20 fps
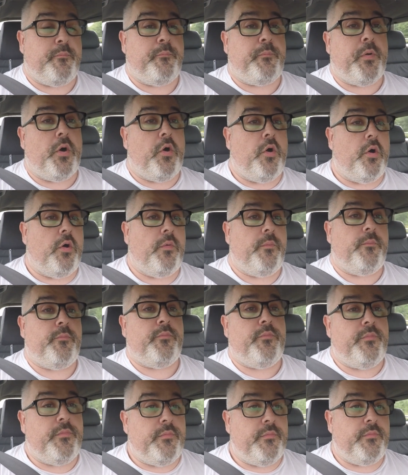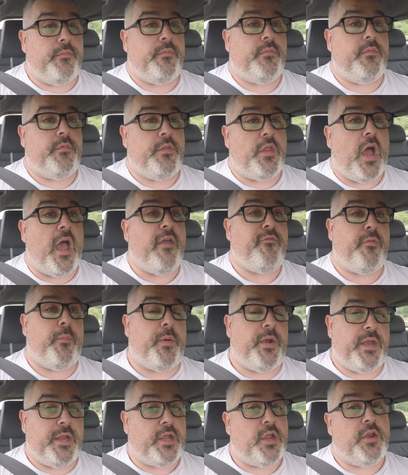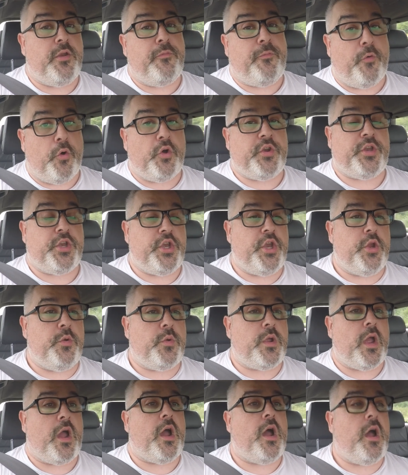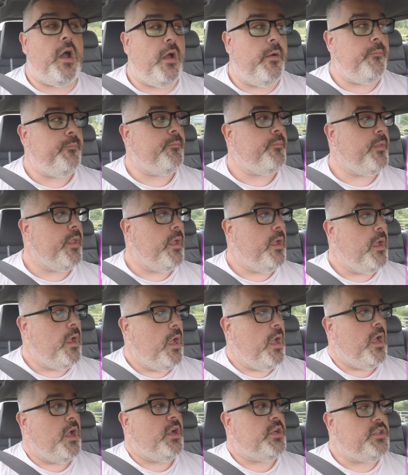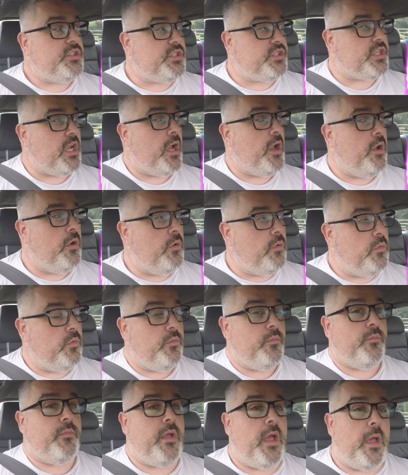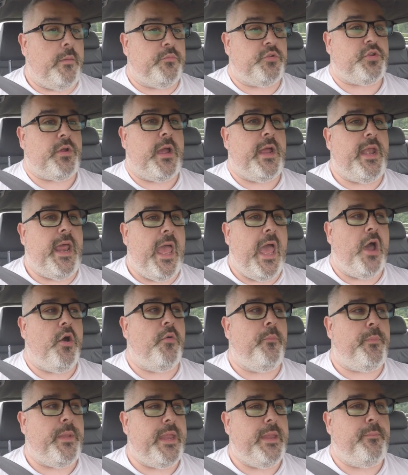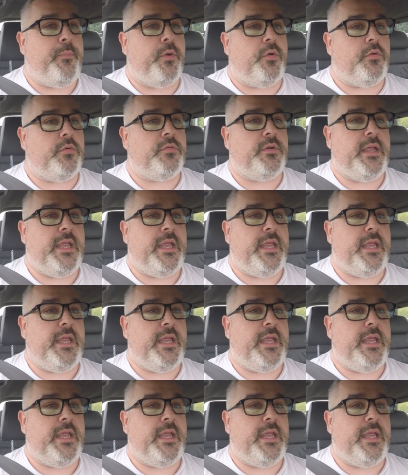but not everybody can afford a new car. So I'm trying to help people